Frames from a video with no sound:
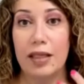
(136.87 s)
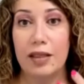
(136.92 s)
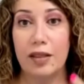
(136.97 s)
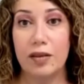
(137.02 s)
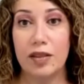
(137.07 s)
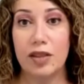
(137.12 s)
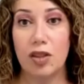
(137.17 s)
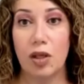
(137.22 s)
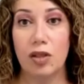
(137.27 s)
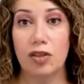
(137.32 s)
The
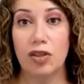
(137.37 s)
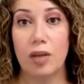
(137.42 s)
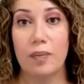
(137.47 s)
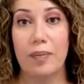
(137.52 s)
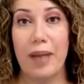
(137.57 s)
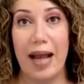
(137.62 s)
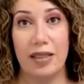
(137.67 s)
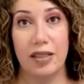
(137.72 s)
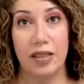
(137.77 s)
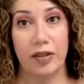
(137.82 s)
results are
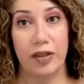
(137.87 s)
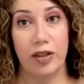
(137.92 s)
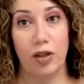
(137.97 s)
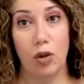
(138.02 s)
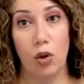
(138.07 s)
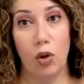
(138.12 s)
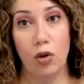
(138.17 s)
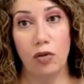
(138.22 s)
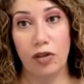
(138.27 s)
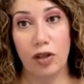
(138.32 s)

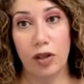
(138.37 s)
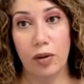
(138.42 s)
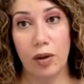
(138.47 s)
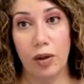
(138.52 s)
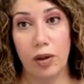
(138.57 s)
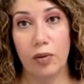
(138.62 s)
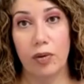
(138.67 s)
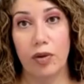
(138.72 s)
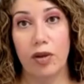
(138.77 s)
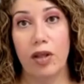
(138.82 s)
bacterial
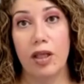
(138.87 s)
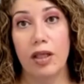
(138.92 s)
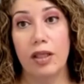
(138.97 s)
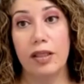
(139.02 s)
overgrowth,